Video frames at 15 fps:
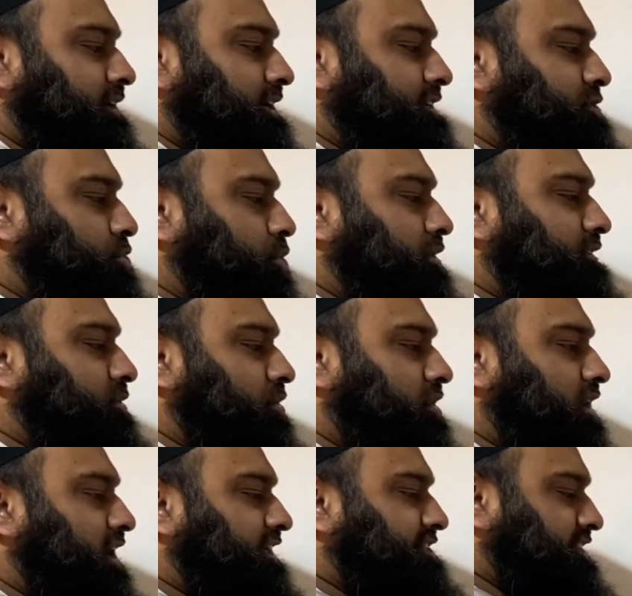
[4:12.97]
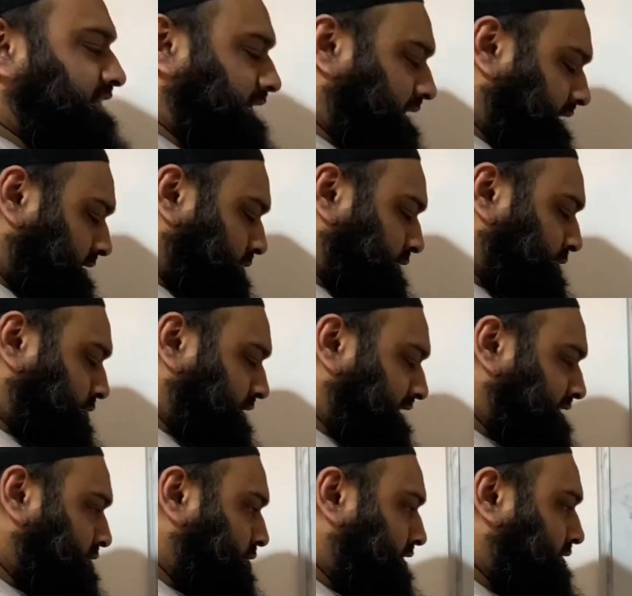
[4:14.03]
In Surah Al-Ghashiyah. What surah
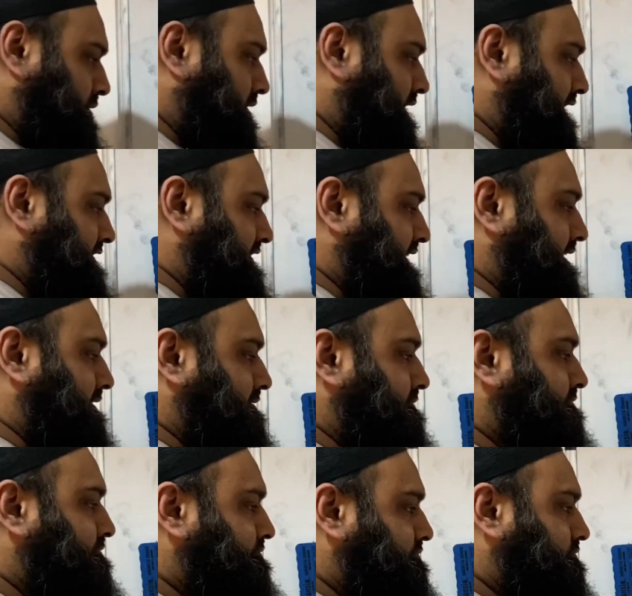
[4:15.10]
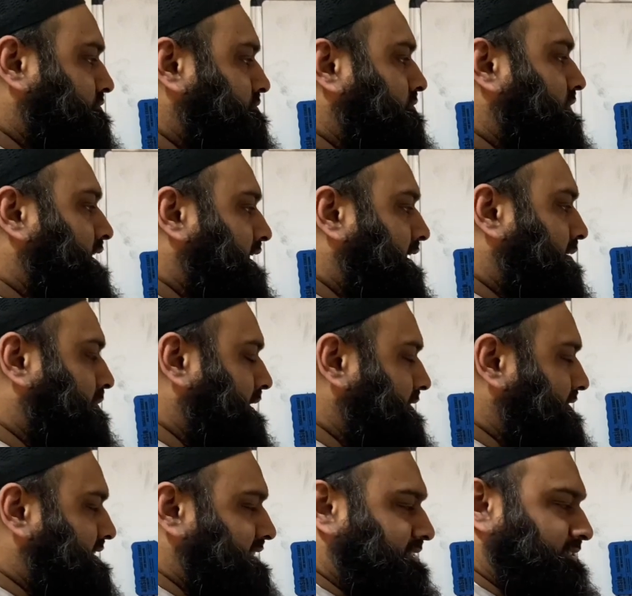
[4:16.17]
is Surah Al-Ghashiyah? I believe
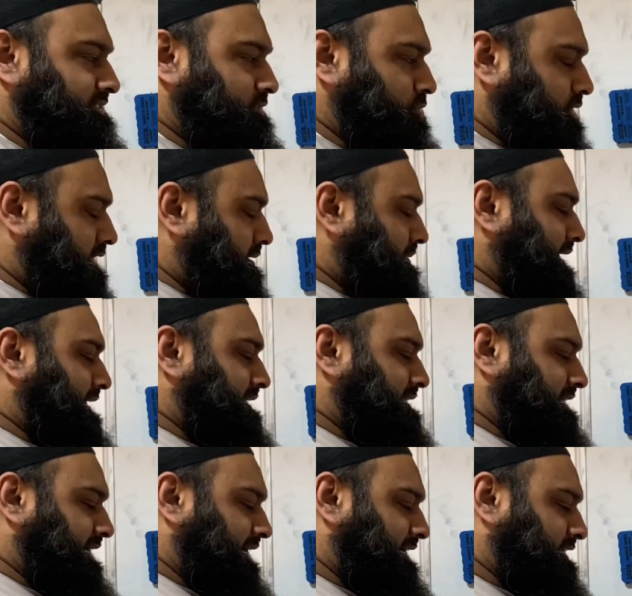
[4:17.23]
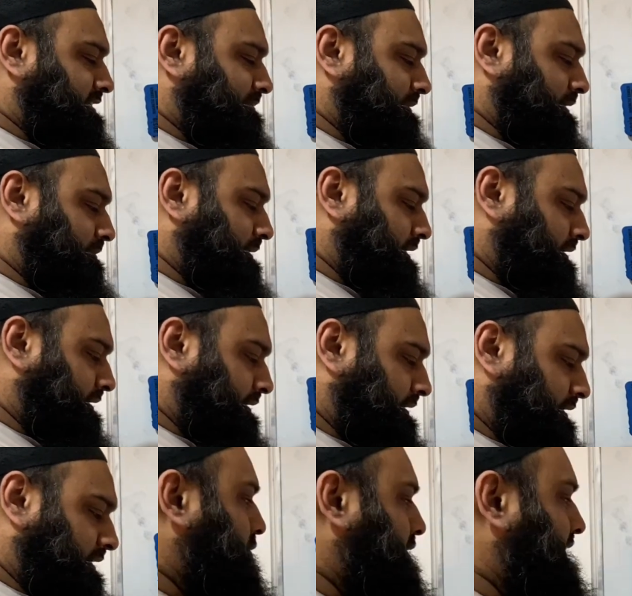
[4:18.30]
it's surah number 88 maybe.
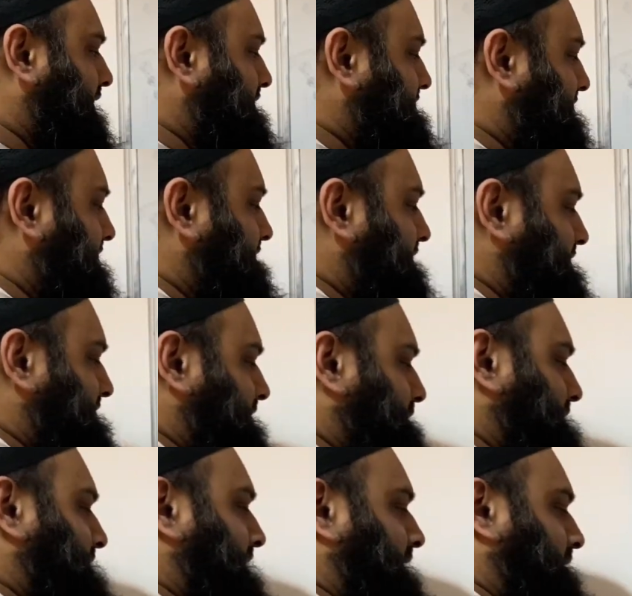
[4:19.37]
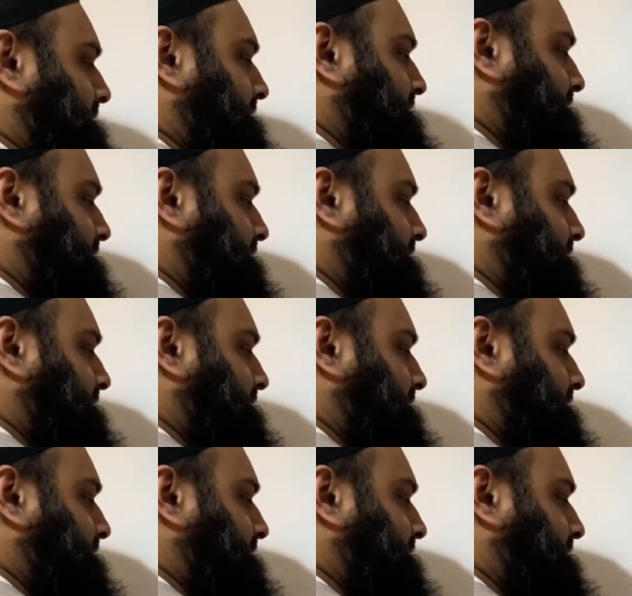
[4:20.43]
Surah 88 verse number 10.